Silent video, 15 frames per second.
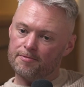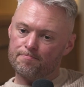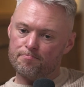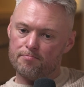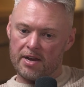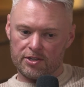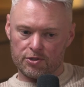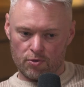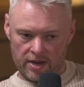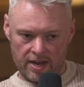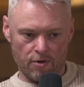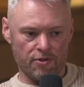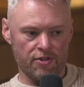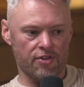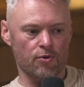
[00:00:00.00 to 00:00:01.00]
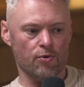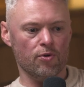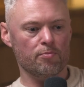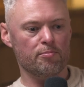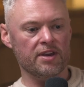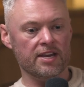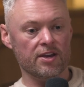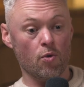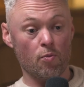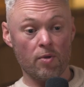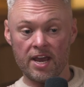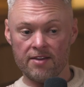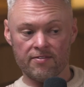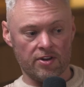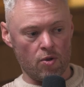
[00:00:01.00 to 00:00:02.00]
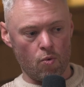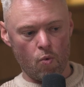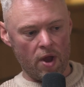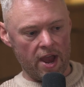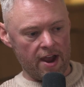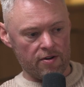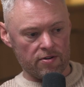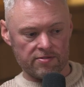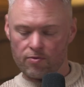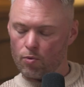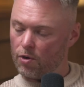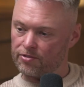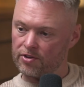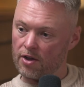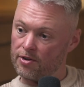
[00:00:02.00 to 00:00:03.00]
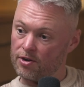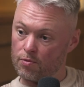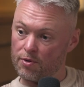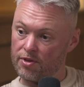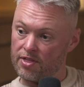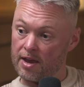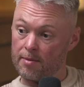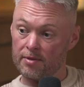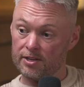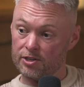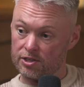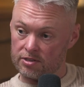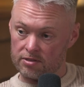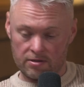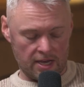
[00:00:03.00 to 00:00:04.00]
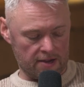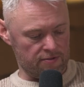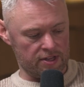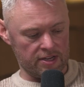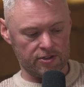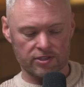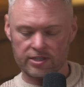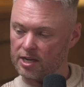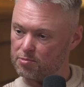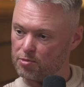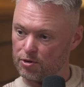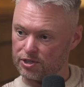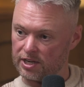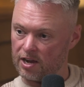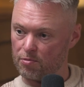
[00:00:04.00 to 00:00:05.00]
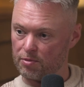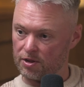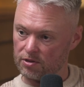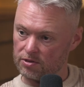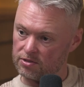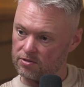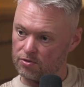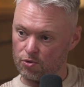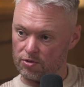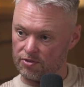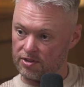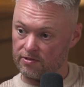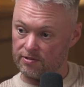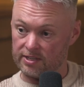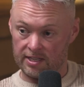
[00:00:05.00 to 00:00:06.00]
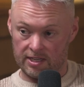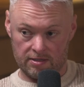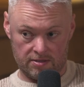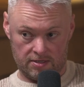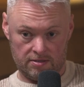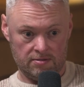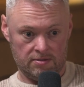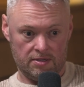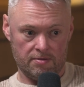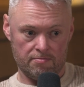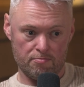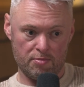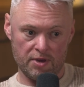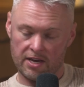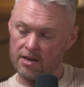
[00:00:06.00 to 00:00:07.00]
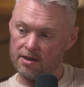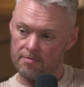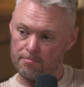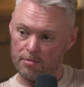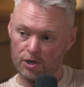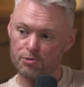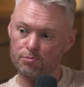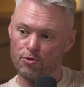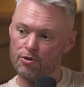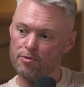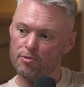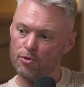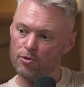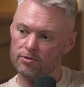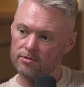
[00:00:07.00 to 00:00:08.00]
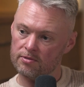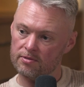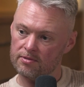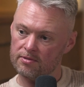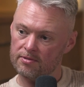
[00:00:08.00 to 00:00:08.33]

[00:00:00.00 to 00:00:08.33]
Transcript: mental health or being even aware of what's going on with them. Everything just gets pushed down because there is this bigger, much more important